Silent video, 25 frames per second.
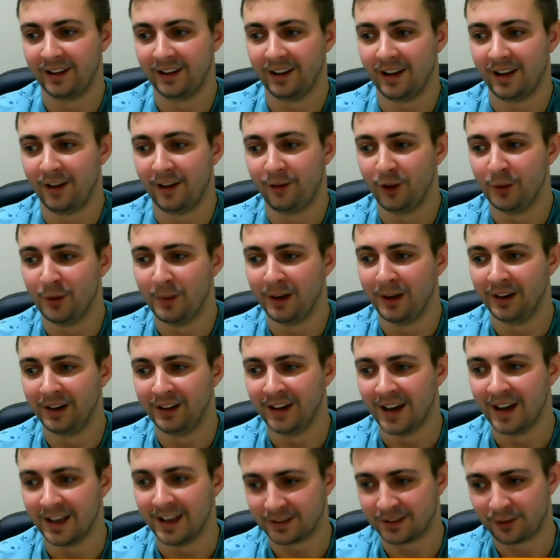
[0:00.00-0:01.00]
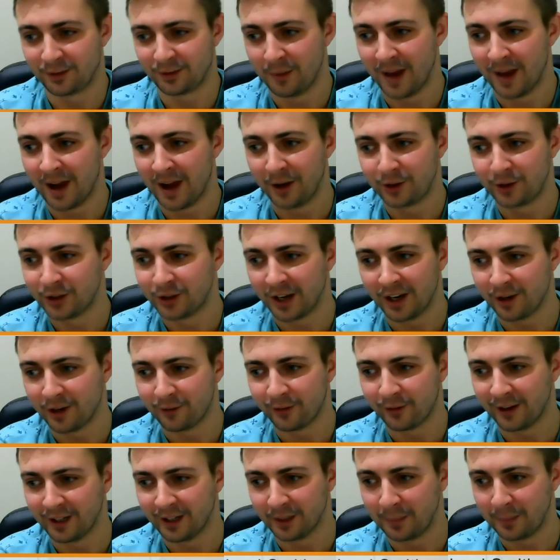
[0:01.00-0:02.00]
a few million years from now, trying to
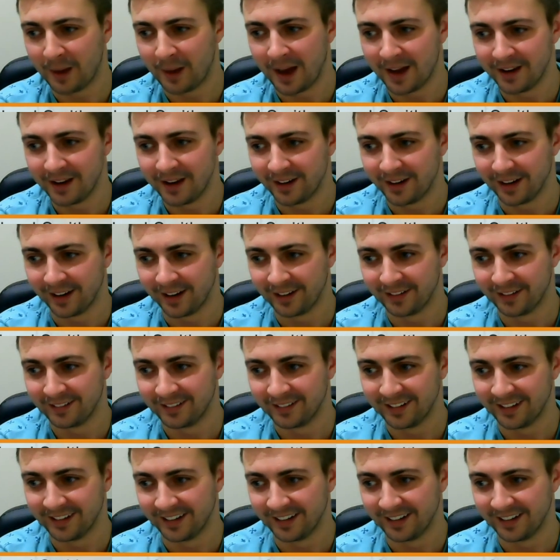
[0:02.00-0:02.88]
find a panda